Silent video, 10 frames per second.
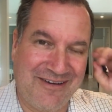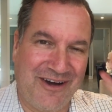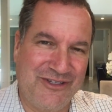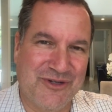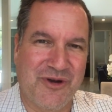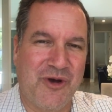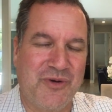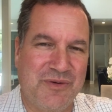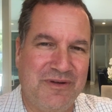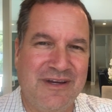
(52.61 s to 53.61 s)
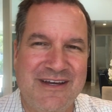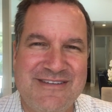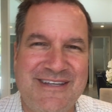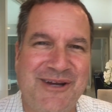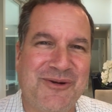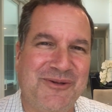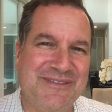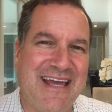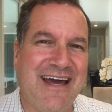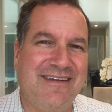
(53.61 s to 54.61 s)
on your own Scared Old
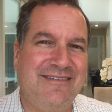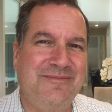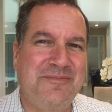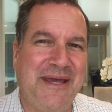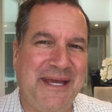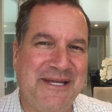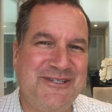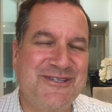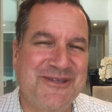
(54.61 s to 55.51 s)
Dad page.